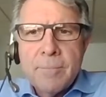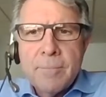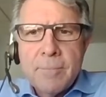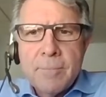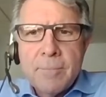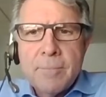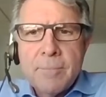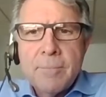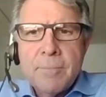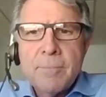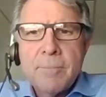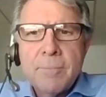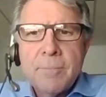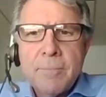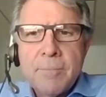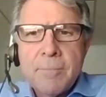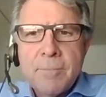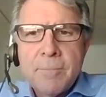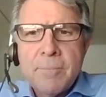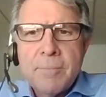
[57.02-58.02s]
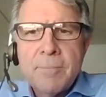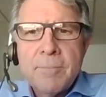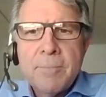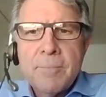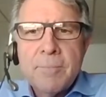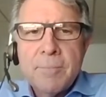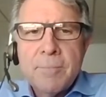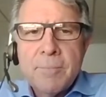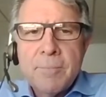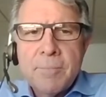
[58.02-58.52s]

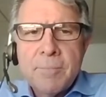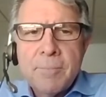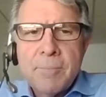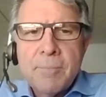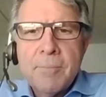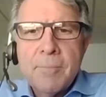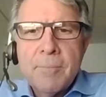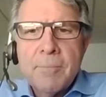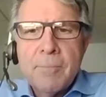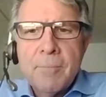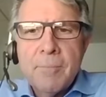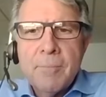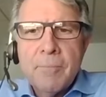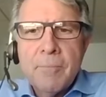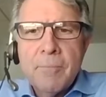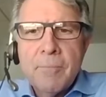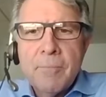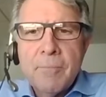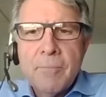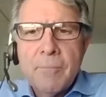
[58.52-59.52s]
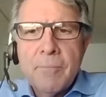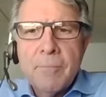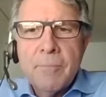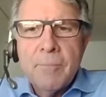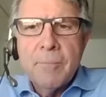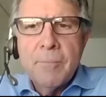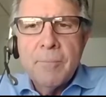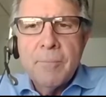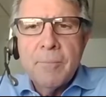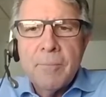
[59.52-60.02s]

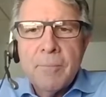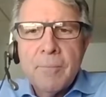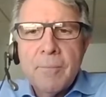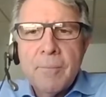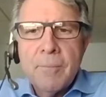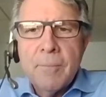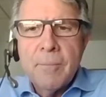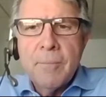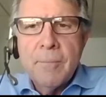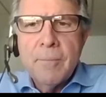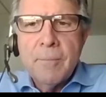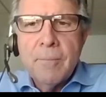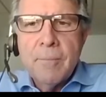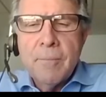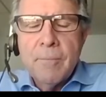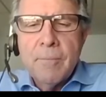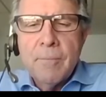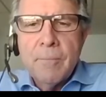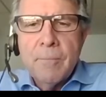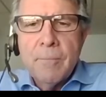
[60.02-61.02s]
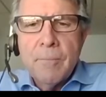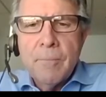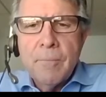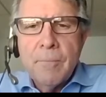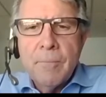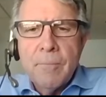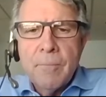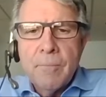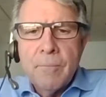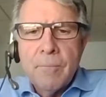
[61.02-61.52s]

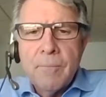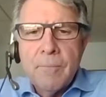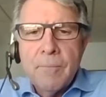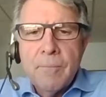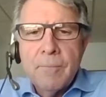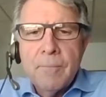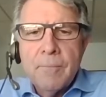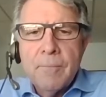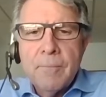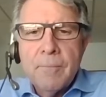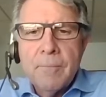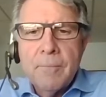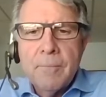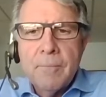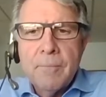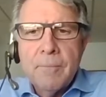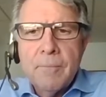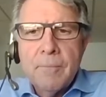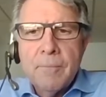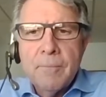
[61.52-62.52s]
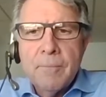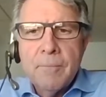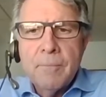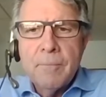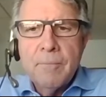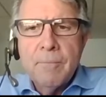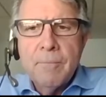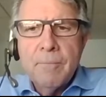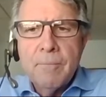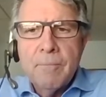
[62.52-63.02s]

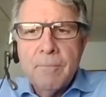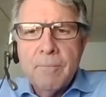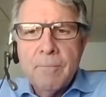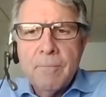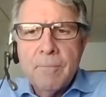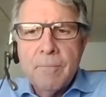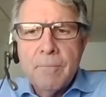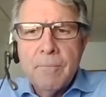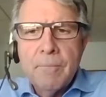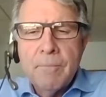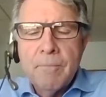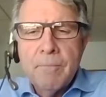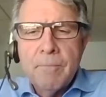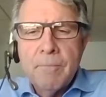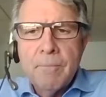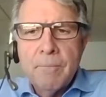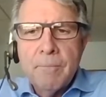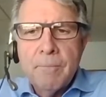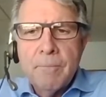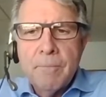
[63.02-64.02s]
No words are spoken by the person on screen.